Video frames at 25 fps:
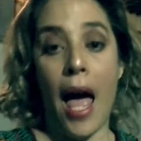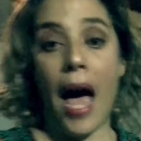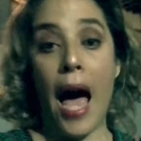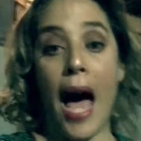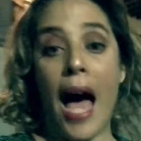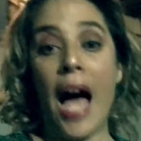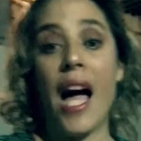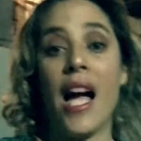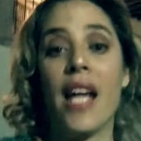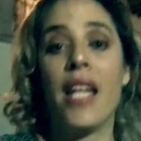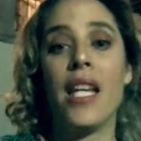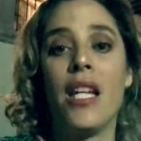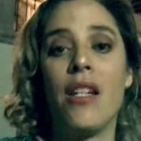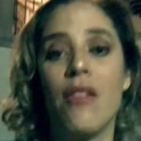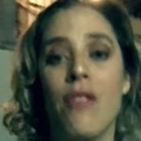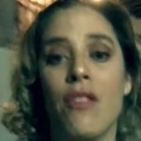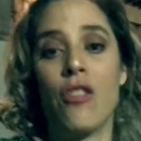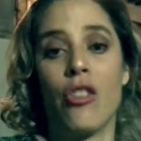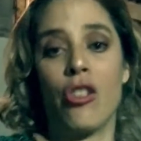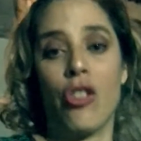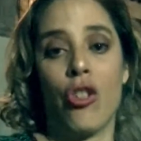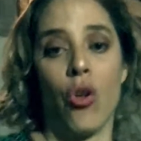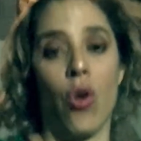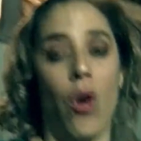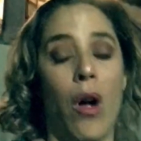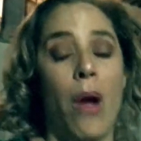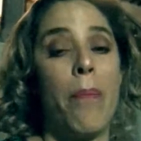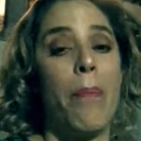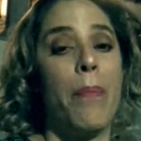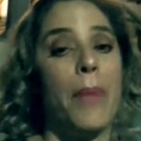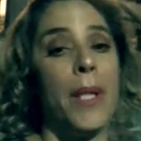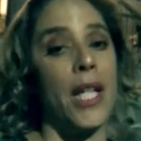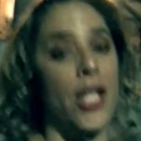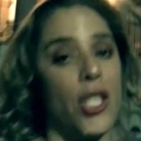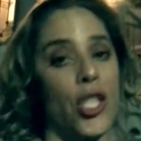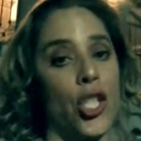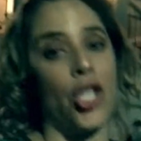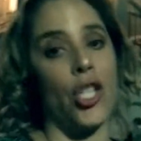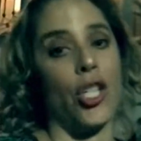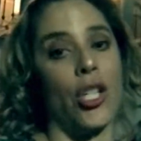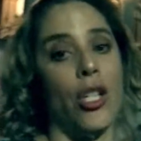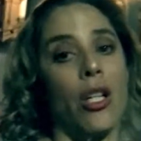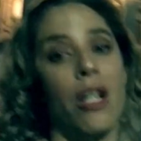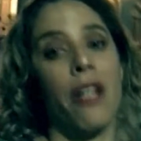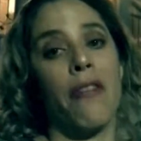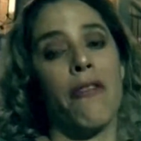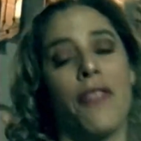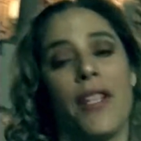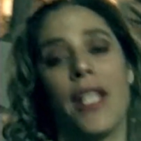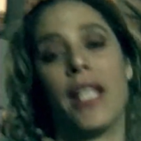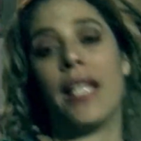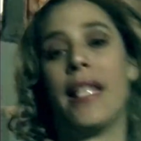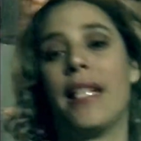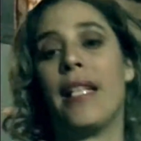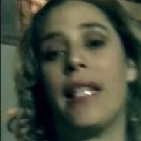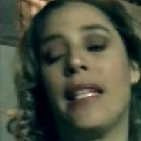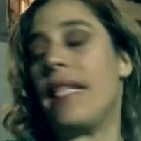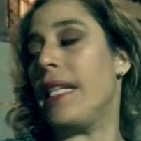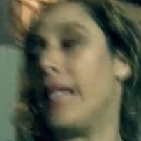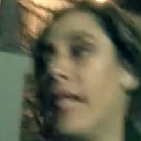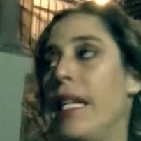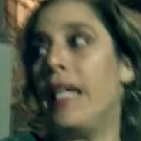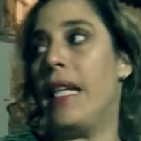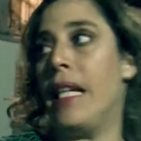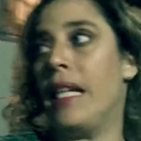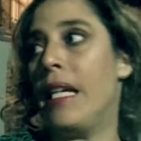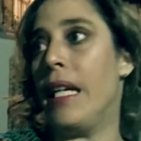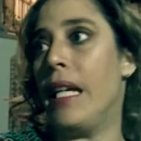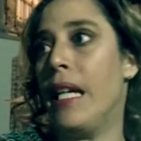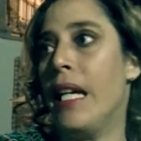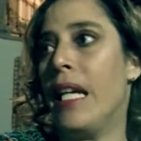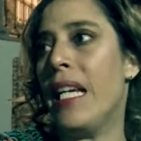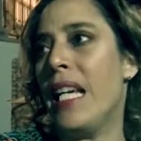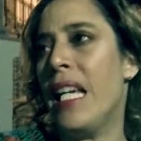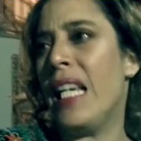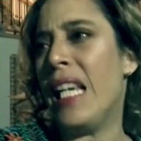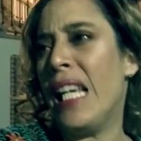I even saw a picture of uh,